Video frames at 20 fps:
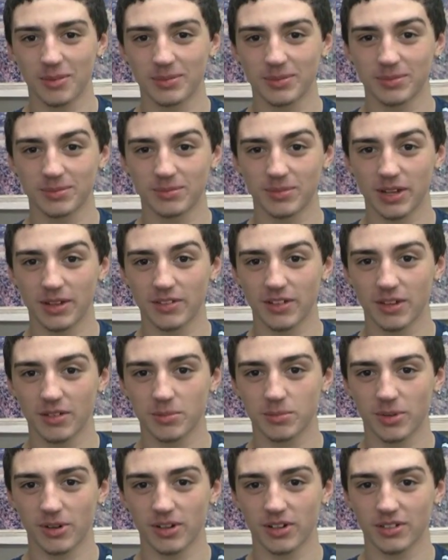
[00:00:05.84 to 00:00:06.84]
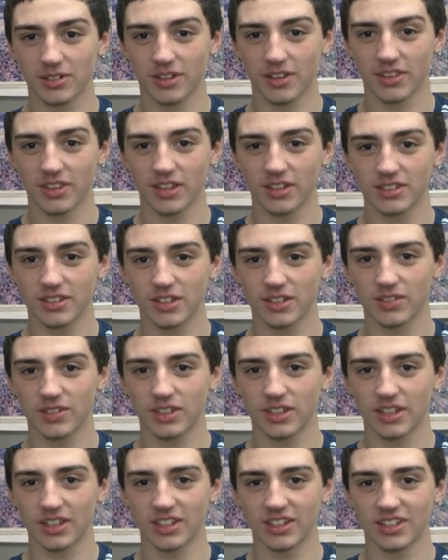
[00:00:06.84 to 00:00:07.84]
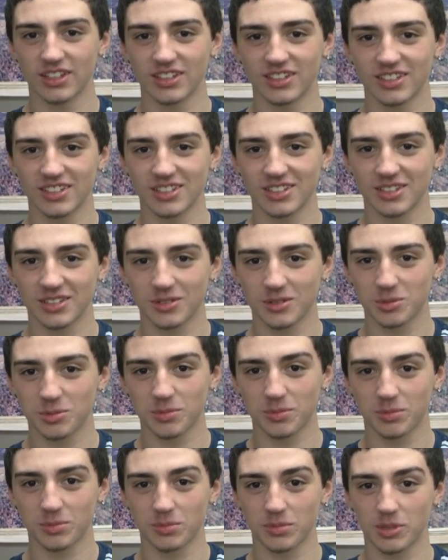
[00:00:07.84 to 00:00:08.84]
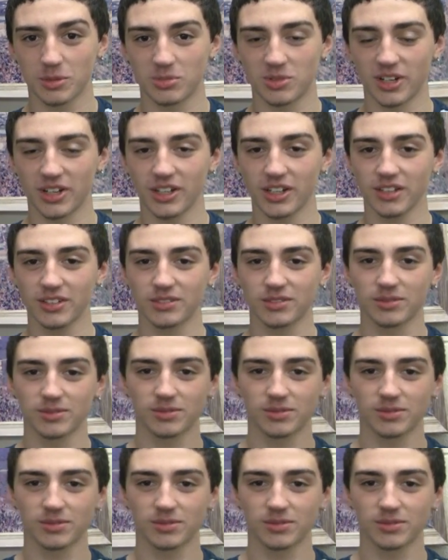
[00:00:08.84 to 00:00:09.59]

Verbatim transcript: I'm, my favorite part of Thanksgiving is the break.